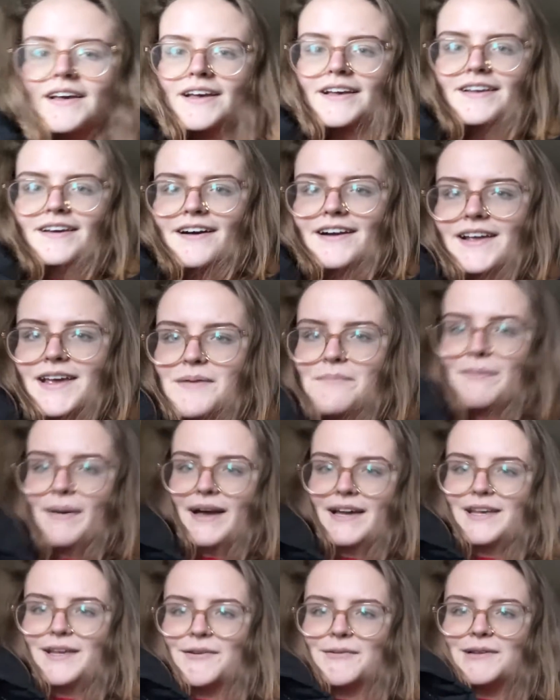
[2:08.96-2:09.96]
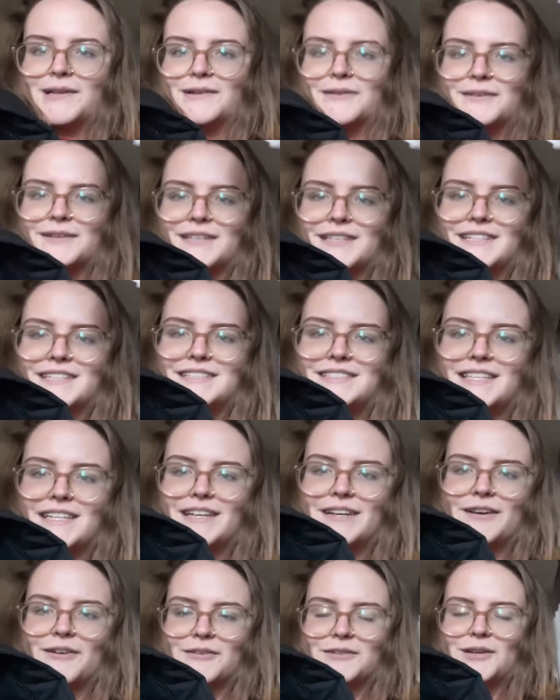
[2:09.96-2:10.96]
got it in my cute little city
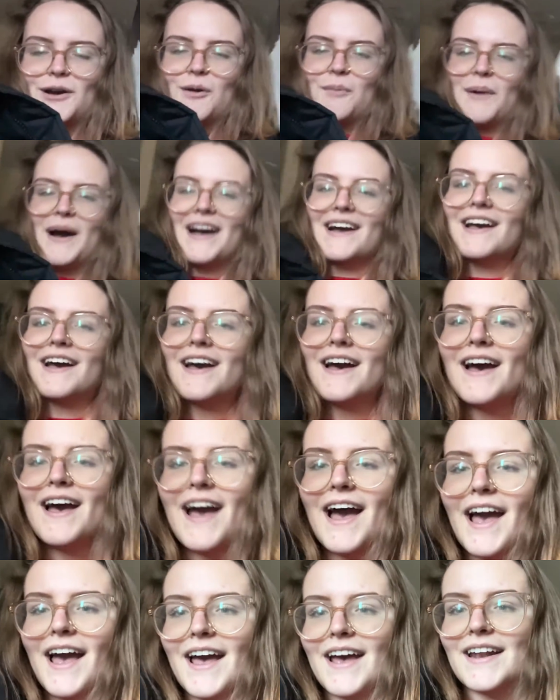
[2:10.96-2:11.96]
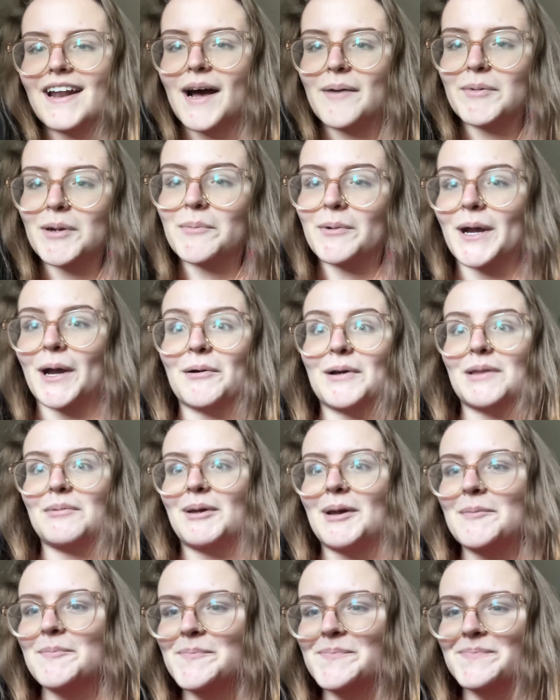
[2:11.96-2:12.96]
girl tote bag, and I'm gonna bring it with me.